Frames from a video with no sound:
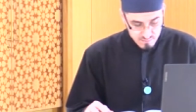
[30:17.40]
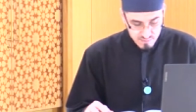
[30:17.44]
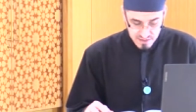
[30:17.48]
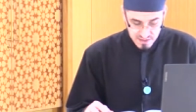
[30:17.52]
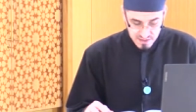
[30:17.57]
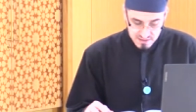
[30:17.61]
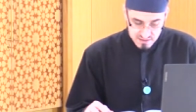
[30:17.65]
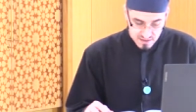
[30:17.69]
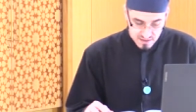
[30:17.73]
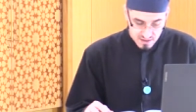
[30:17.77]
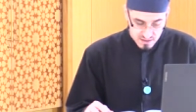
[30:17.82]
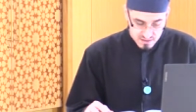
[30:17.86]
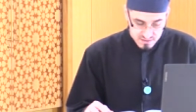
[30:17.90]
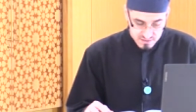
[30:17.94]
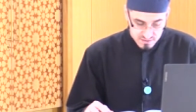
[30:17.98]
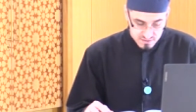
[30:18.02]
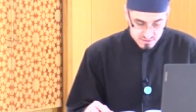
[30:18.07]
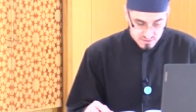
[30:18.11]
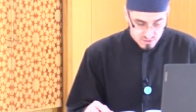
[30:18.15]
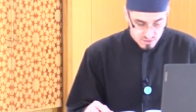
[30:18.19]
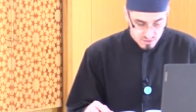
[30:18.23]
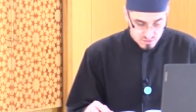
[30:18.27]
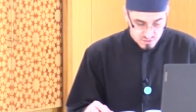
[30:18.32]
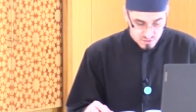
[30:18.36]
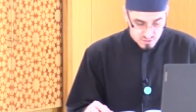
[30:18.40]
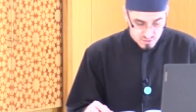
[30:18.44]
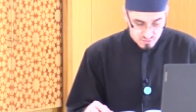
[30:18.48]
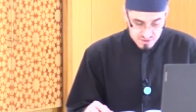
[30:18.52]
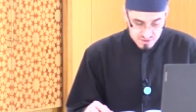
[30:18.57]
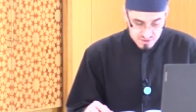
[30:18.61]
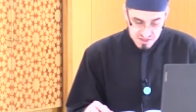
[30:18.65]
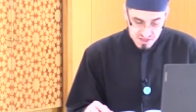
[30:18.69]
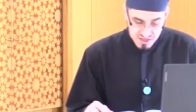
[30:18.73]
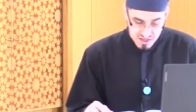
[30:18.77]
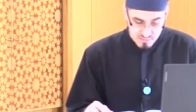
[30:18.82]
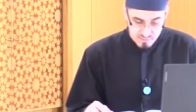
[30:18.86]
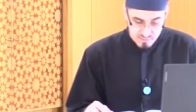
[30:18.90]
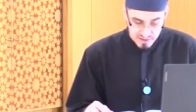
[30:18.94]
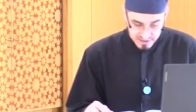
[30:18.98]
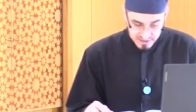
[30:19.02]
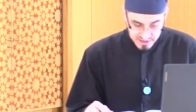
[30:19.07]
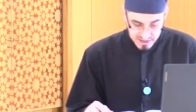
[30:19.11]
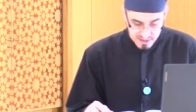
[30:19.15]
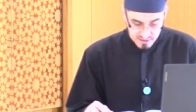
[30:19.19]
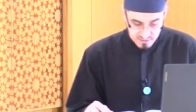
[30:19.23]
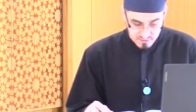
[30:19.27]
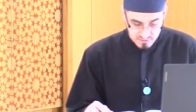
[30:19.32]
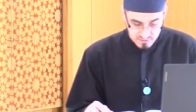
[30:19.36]
But ask those who keep
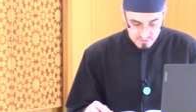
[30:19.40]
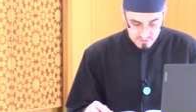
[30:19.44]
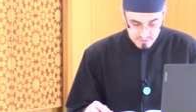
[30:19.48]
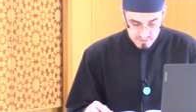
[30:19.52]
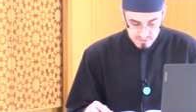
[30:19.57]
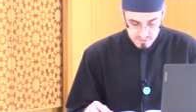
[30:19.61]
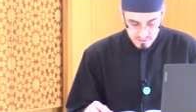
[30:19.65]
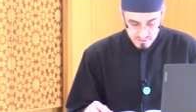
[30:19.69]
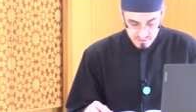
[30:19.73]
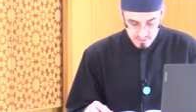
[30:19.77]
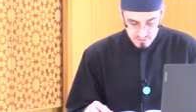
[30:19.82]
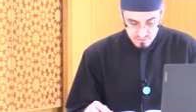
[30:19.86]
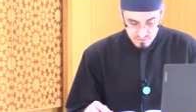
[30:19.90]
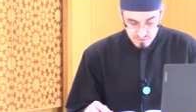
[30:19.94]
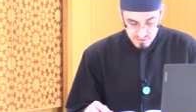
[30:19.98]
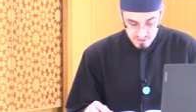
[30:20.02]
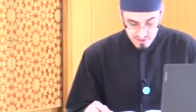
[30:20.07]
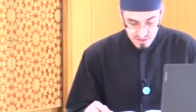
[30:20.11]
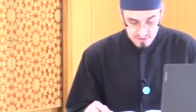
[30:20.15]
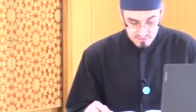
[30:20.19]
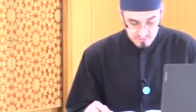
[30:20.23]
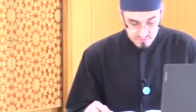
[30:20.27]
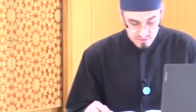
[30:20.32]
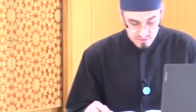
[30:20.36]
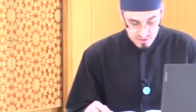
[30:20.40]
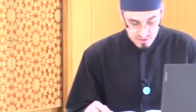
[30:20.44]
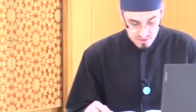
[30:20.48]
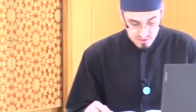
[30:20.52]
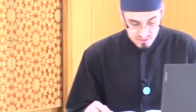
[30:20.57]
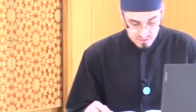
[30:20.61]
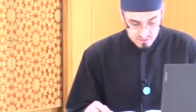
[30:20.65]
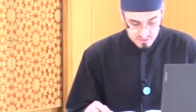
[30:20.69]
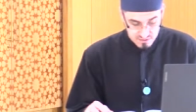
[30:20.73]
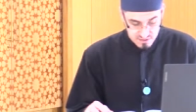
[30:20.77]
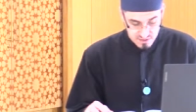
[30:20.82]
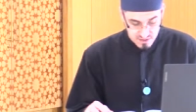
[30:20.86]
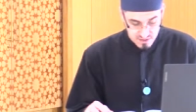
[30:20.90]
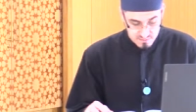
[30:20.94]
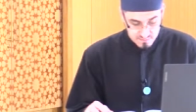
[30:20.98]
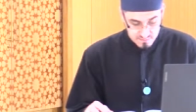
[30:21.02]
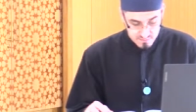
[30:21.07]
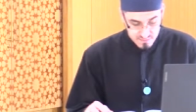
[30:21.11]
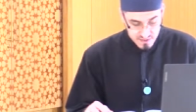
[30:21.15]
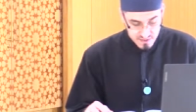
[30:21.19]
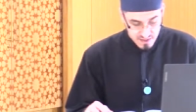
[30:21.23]
account, You stayed for a long time.